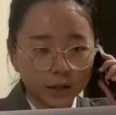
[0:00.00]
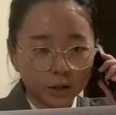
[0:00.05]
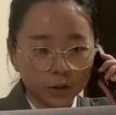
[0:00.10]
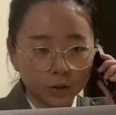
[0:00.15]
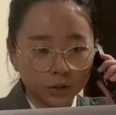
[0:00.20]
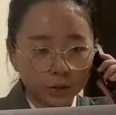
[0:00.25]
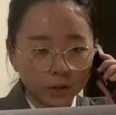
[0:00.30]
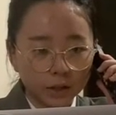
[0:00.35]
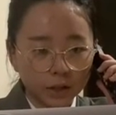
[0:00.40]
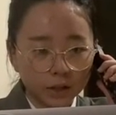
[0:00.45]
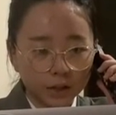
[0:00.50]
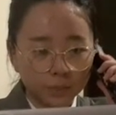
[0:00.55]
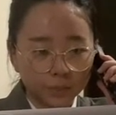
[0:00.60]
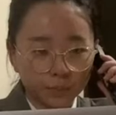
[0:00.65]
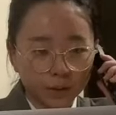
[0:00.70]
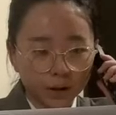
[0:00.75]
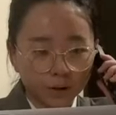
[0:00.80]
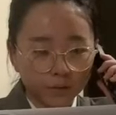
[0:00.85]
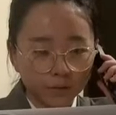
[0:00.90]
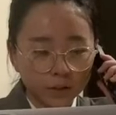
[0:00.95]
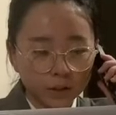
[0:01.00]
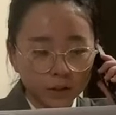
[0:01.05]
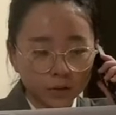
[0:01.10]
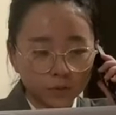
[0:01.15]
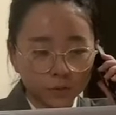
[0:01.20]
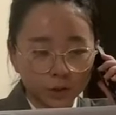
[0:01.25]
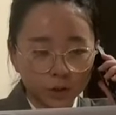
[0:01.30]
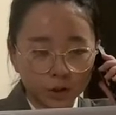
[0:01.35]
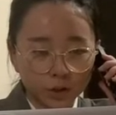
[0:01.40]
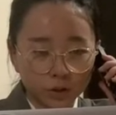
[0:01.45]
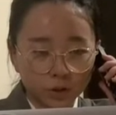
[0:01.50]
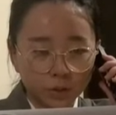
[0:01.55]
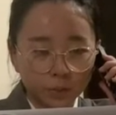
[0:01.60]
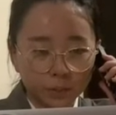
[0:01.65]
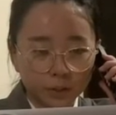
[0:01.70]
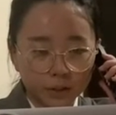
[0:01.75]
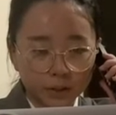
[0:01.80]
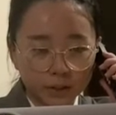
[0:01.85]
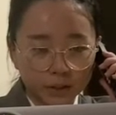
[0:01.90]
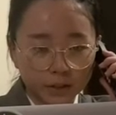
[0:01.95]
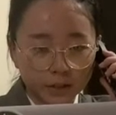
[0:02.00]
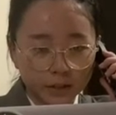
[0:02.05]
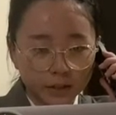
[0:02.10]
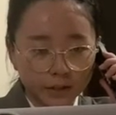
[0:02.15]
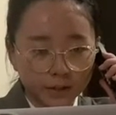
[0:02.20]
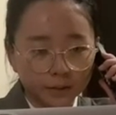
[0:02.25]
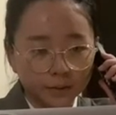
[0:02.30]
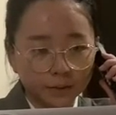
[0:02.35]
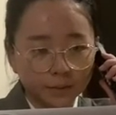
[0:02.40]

included the breakfast for two person.